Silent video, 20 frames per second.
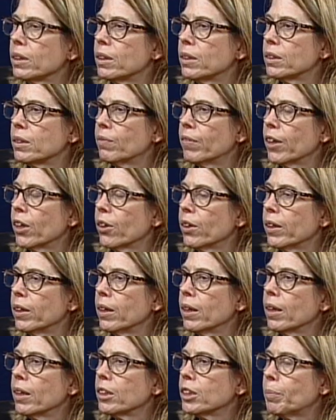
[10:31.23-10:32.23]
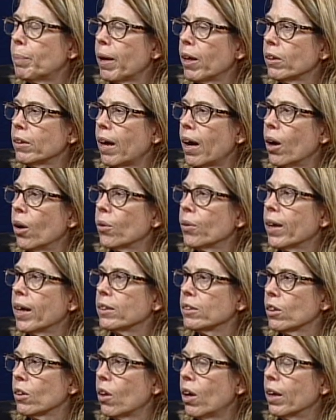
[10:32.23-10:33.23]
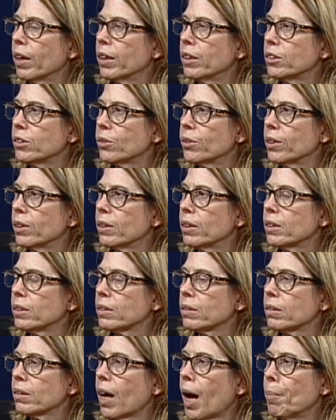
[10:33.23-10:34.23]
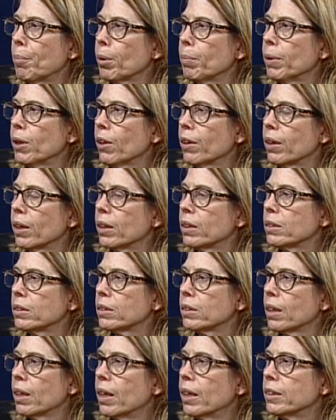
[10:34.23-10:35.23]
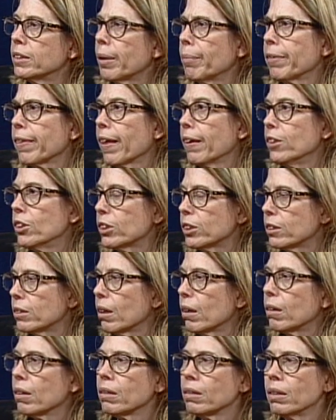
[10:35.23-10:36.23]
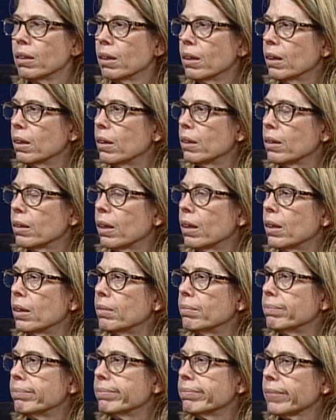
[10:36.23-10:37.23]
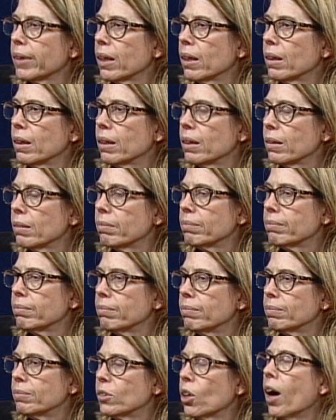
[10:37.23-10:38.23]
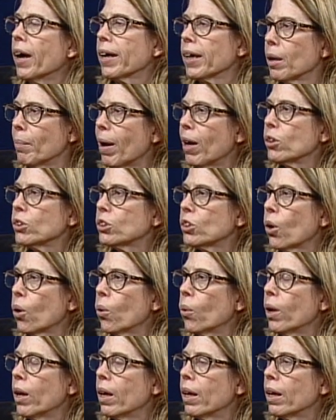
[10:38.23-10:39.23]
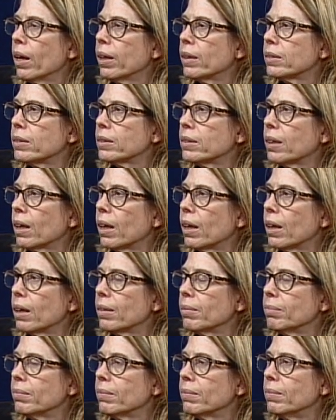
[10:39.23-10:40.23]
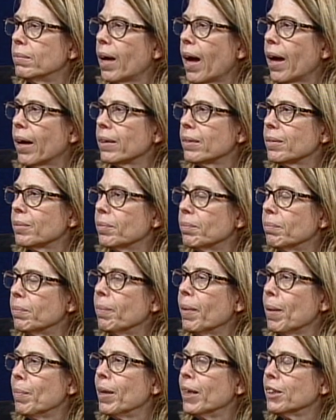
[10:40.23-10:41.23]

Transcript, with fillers: is very spelled out and has a long history, and this comparability is something they just started um, talking about. So it's uh, not maybe